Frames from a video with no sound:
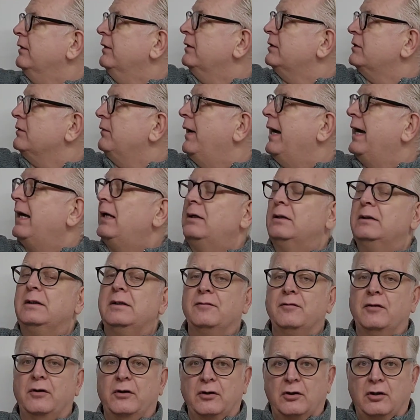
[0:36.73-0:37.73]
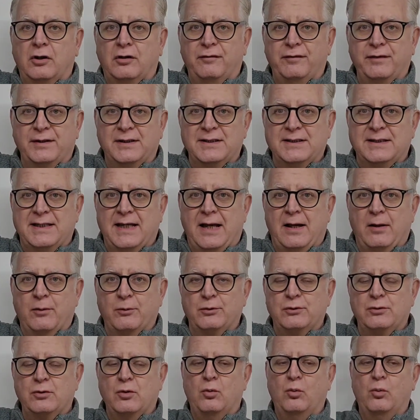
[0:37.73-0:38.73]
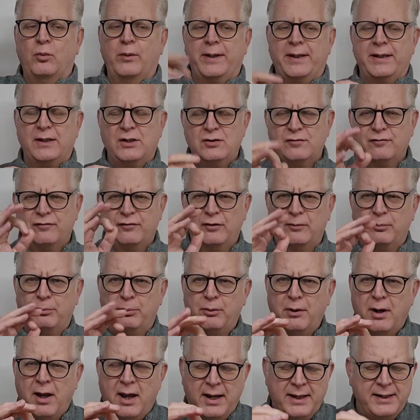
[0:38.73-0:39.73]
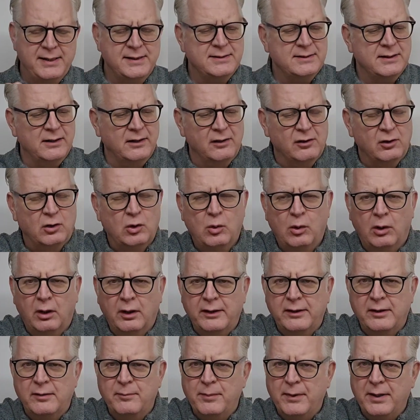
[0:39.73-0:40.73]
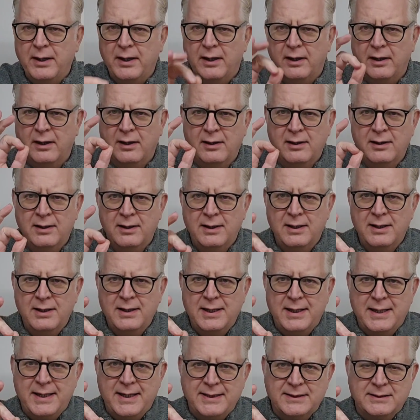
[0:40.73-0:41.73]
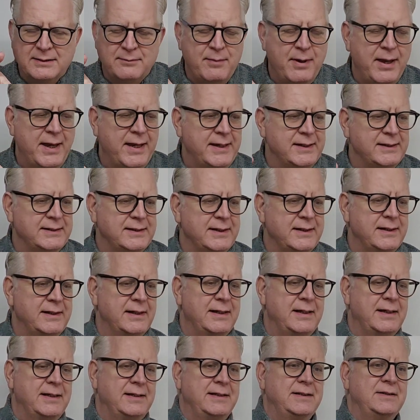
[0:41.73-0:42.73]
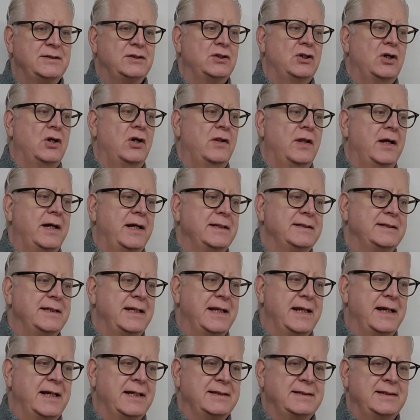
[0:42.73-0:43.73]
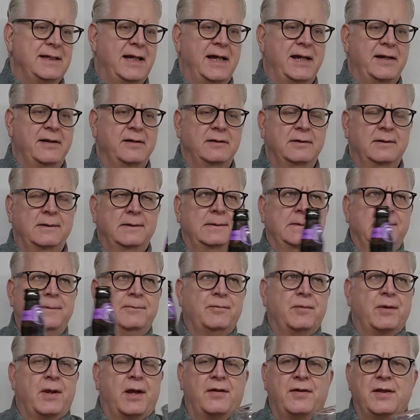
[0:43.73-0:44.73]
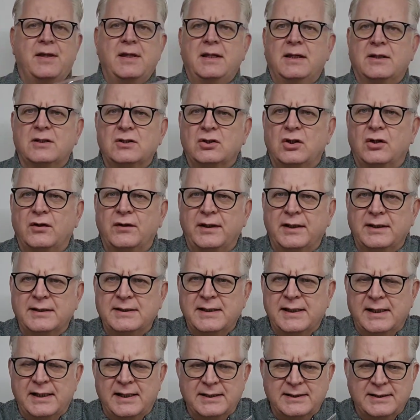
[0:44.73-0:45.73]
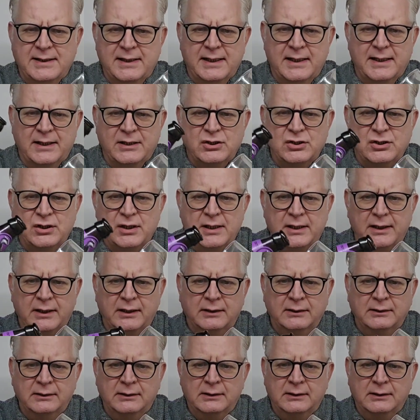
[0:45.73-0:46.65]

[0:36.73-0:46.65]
So Aldi were a coffee stout, which for the price and the quality of the beer is amazing. And I did score that a 10 out of 10. I think I scored that 10 out of 10 last year.